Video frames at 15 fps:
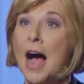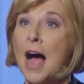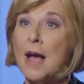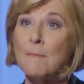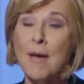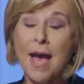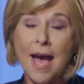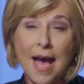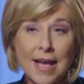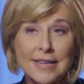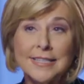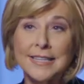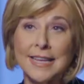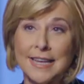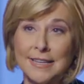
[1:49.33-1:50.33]
I'm
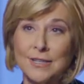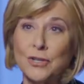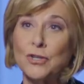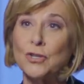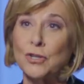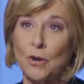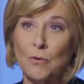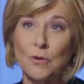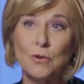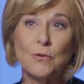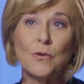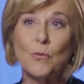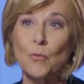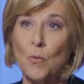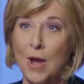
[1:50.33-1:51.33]
asking to show you
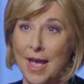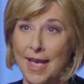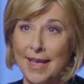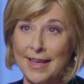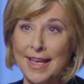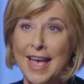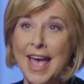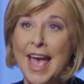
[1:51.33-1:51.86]
the way.